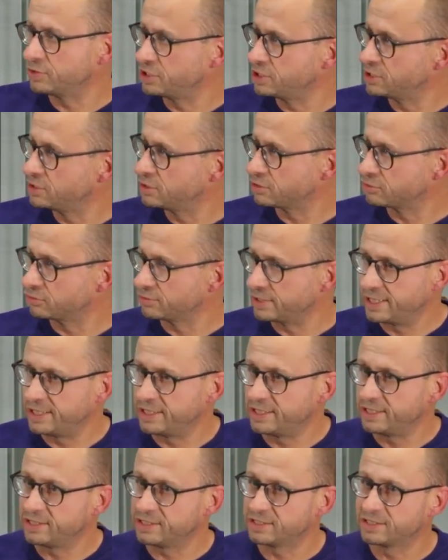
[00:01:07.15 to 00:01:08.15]
which is not
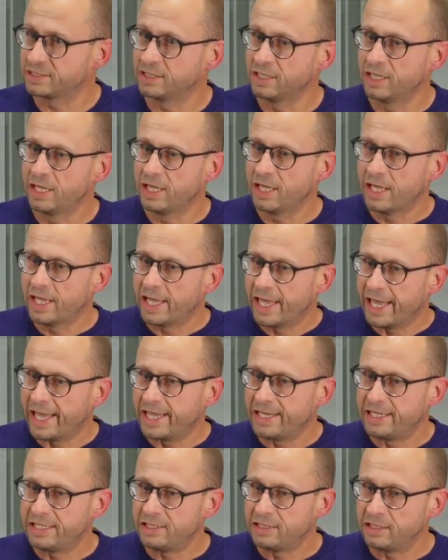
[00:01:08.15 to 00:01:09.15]
released,
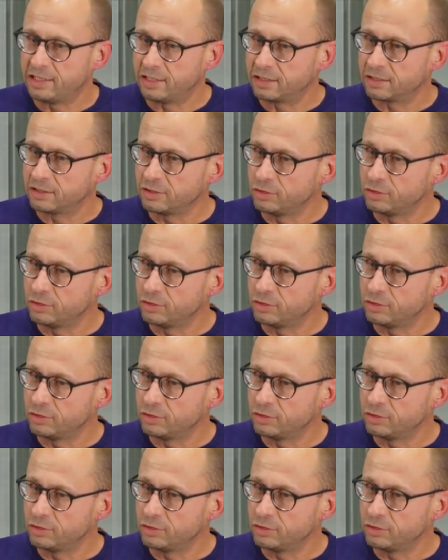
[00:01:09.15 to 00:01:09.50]
any